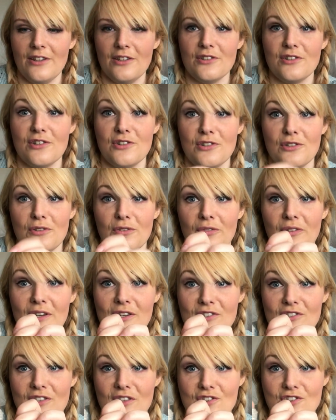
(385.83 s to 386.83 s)
to
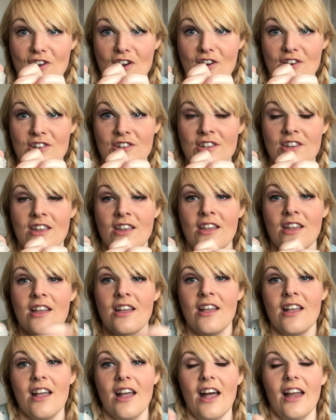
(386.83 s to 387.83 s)
finish the chart.
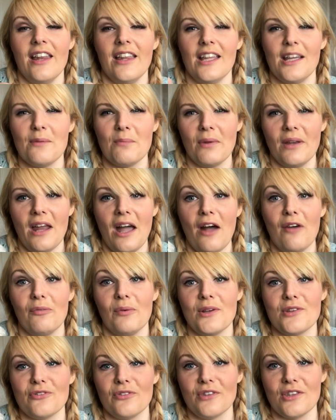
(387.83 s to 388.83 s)
And I think I'm about halfway
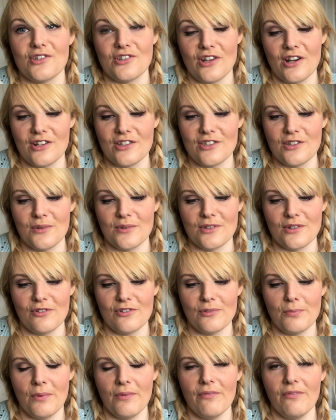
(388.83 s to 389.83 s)
through the chart, so it's going
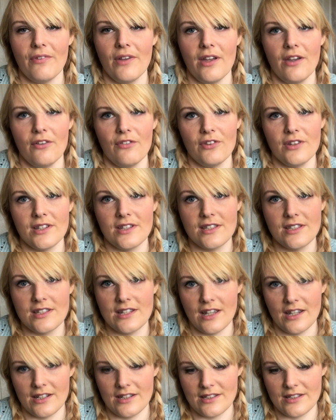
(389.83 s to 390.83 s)
to be very
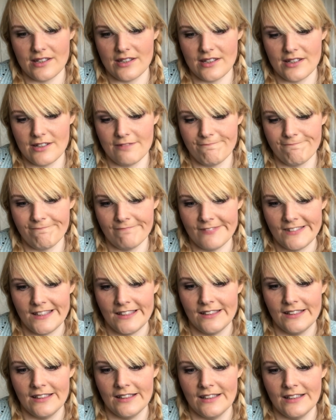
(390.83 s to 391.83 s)
tight.
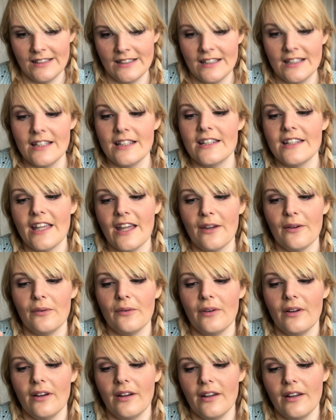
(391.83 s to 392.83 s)
Now,
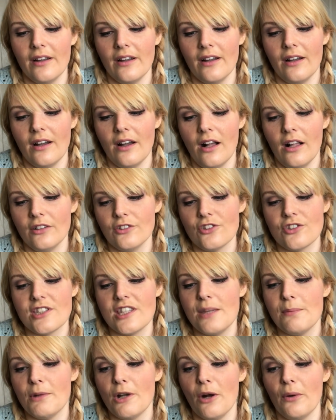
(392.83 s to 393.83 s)
I'll just
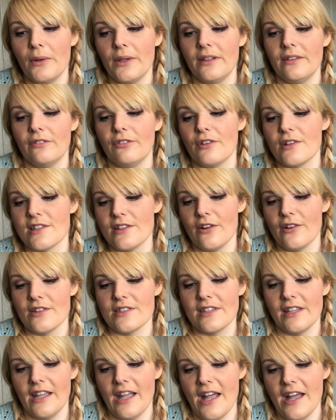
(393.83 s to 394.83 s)
keep going for as long as
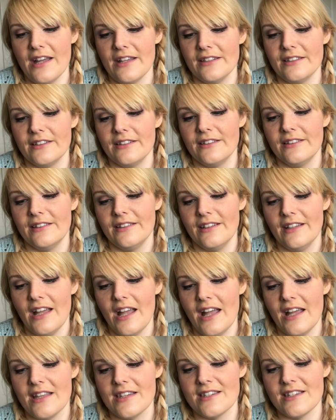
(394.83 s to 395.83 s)
I can,
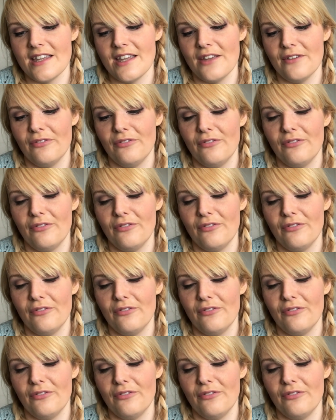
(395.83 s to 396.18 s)
and if